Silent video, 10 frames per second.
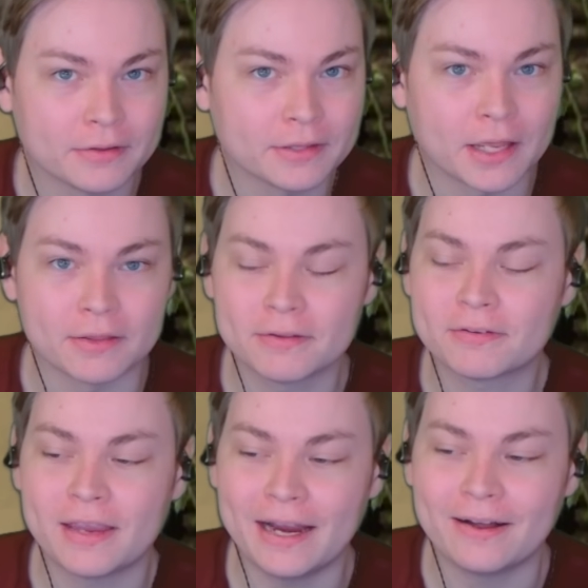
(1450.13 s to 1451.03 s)

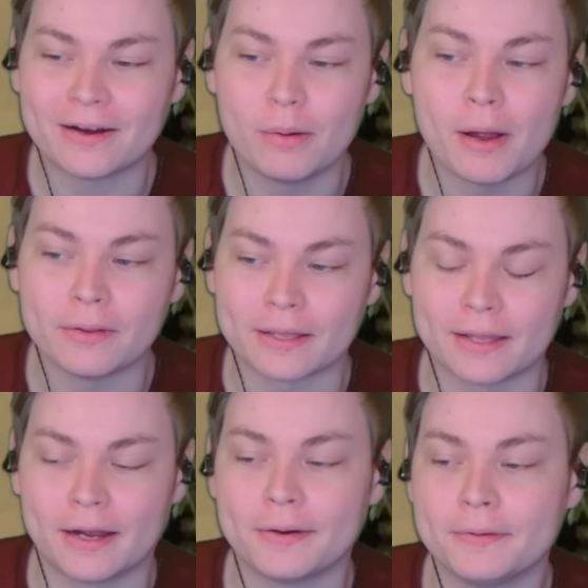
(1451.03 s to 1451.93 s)
This cannot come out like
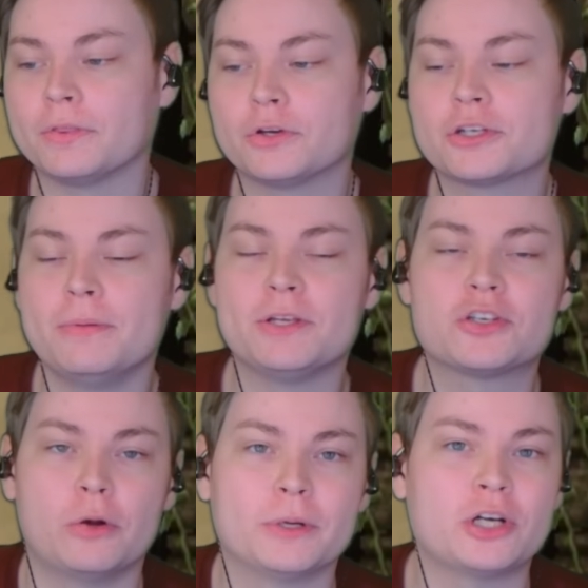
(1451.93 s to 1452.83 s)
that. There's going to be
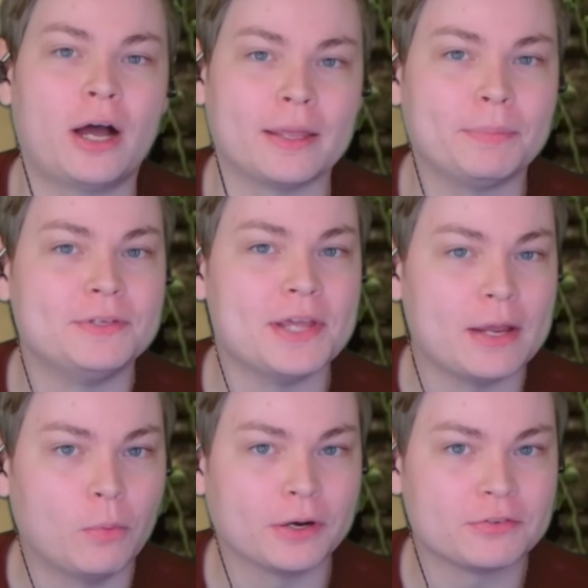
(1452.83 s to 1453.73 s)
so much hype
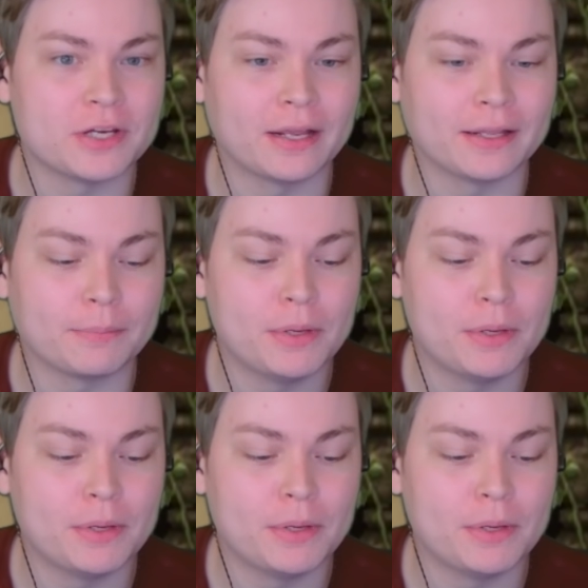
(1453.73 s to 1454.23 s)
day one of sailing,